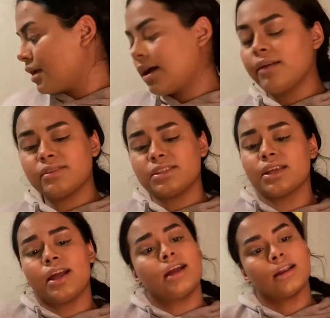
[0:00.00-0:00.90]
I have a
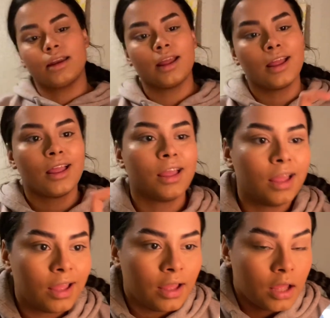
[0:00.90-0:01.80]
son.
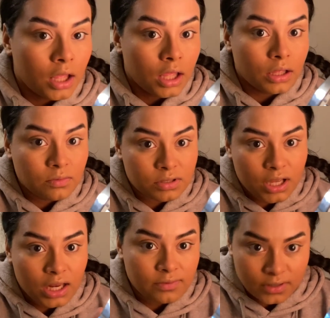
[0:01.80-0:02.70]
It was
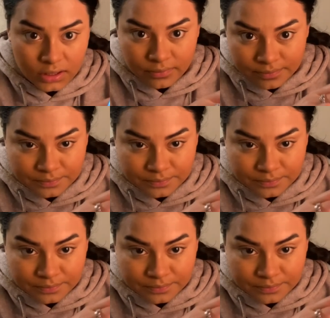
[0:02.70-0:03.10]
kind of a...